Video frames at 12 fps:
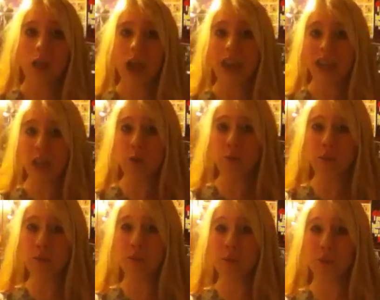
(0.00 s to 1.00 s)
I hate when
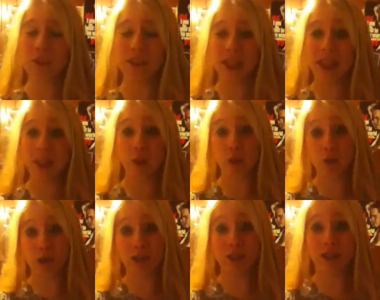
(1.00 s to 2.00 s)
people say the
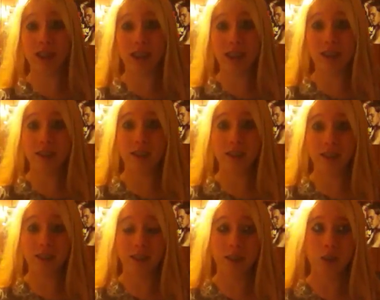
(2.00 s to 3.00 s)
streak's gonna end,
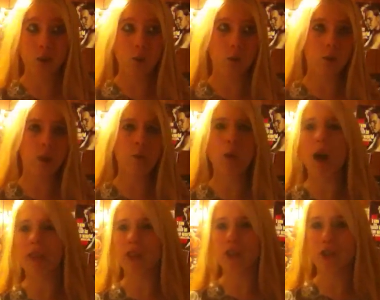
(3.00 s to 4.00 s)
or they
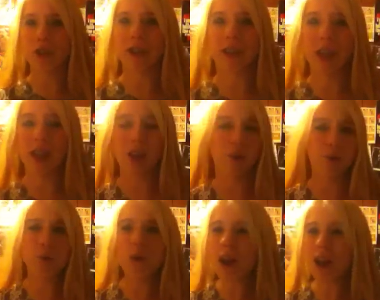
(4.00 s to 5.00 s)
want the streak to end, or
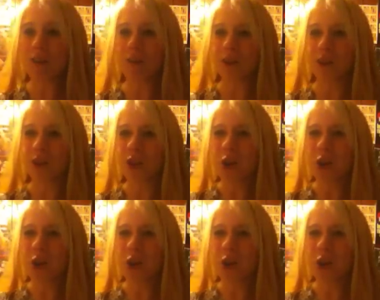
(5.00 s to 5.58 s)
whatever.